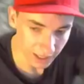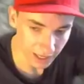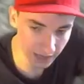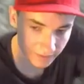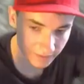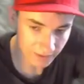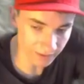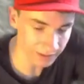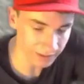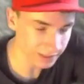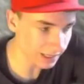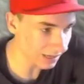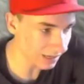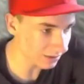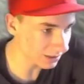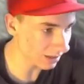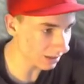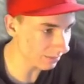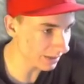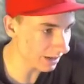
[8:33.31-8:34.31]
and the
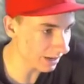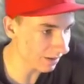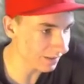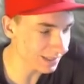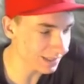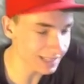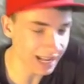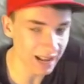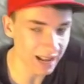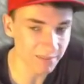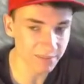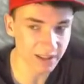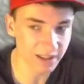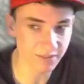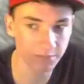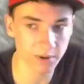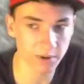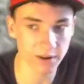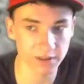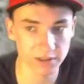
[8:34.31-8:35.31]
skater's coming out on the top
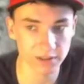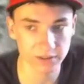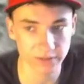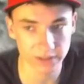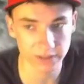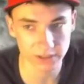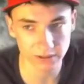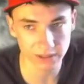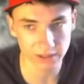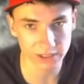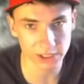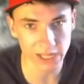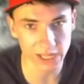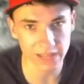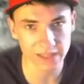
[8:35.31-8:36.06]
left part of the screen. So I